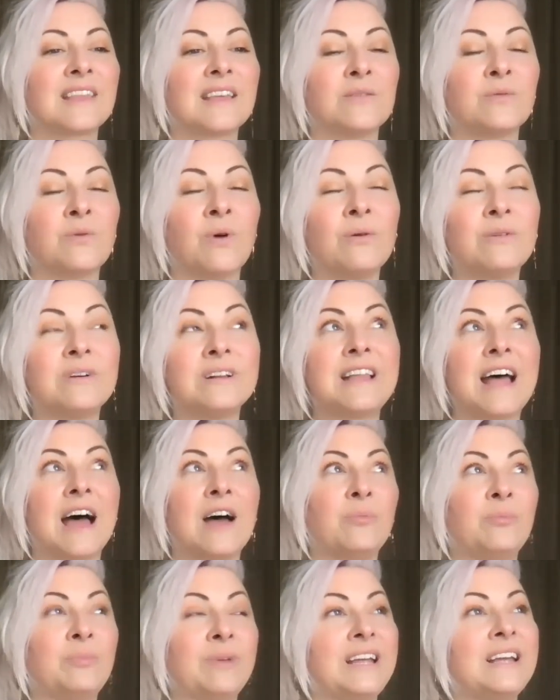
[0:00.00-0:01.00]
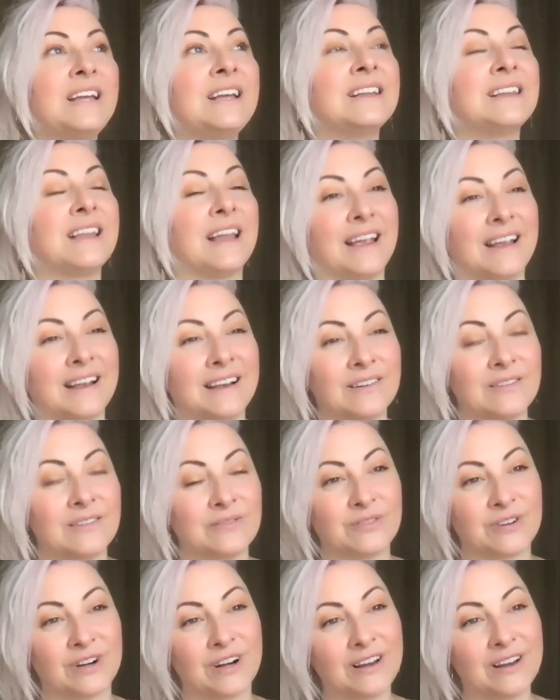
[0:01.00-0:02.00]
What would that be like
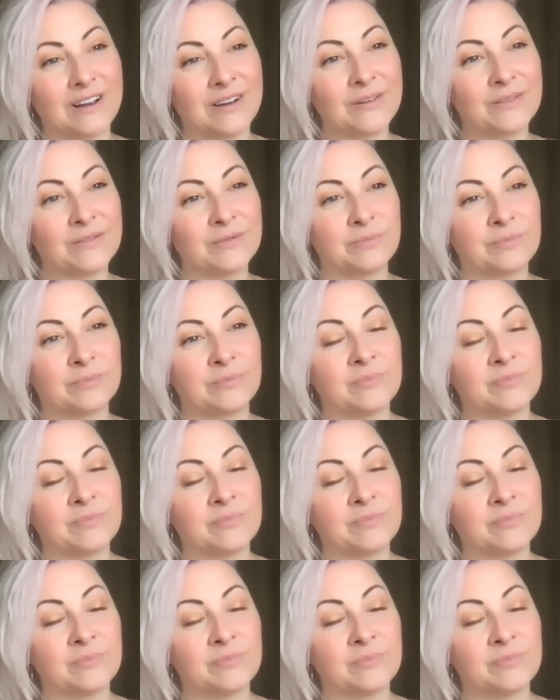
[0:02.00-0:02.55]
for you?